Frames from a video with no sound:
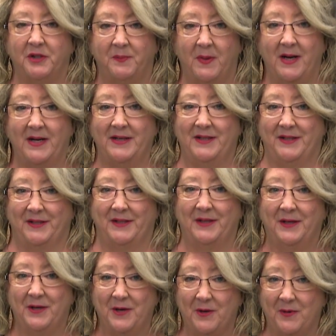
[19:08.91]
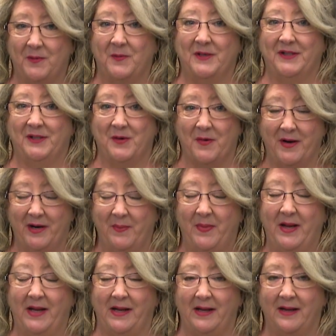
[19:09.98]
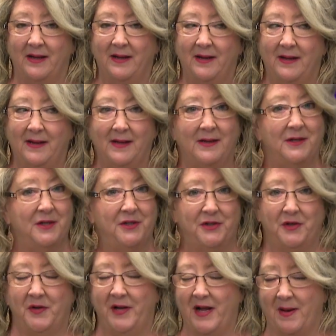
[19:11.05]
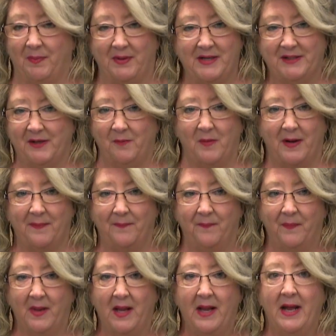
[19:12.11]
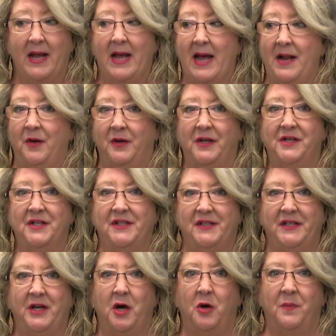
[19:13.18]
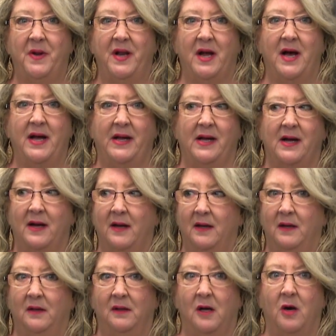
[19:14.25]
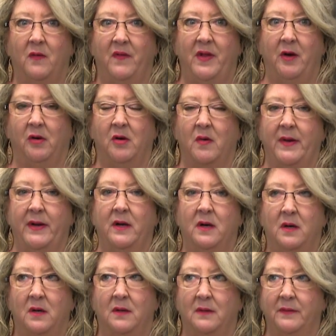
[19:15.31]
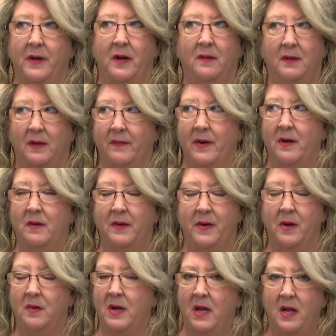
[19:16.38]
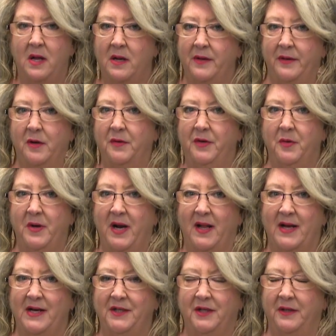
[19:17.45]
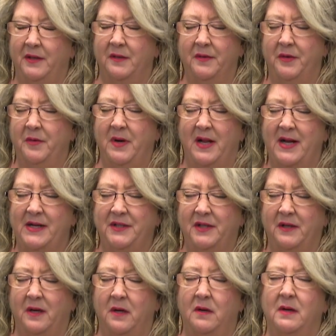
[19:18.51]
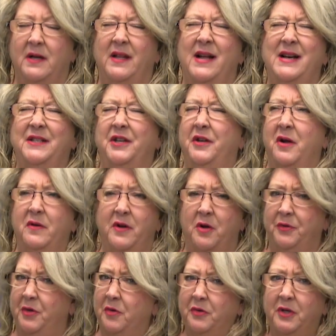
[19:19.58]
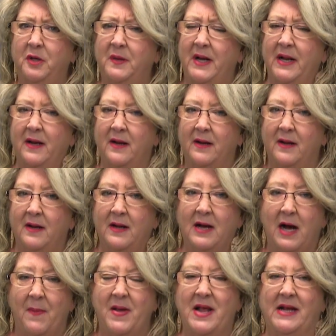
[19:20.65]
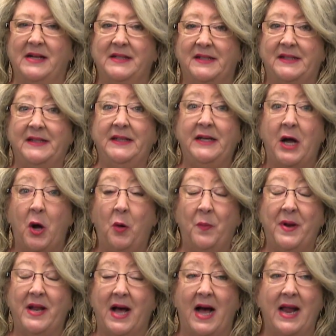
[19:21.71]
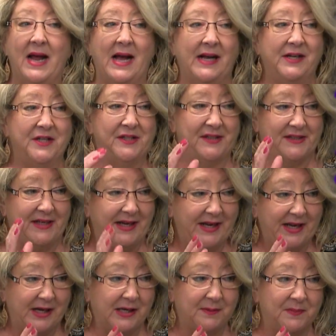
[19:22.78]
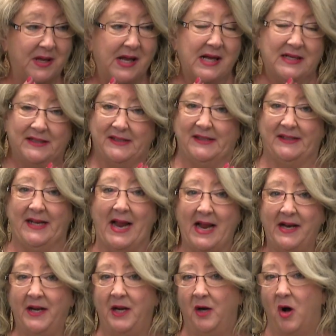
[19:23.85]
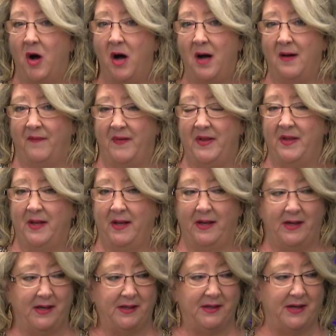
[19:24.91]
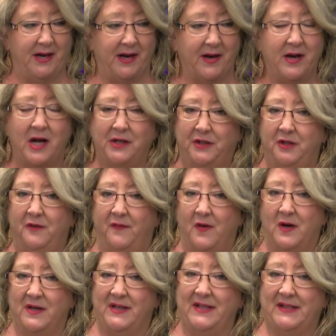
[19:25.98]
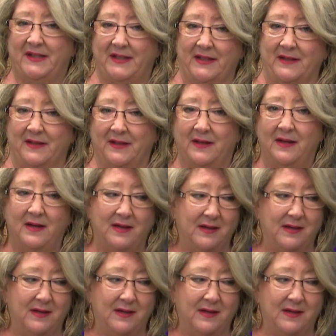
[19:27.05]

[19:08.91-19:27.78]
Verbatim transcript: response was going to be? certainly not a pleasant one. And you can just see Obadiah over there going, Oh no, oh no, oh no, don't do it, Elijah, don't do it, Elijah, oh, Elijah, don't, no, don't do it. I mean, I can see Obadiah, I can just see him standing off in, in, in a not too far distant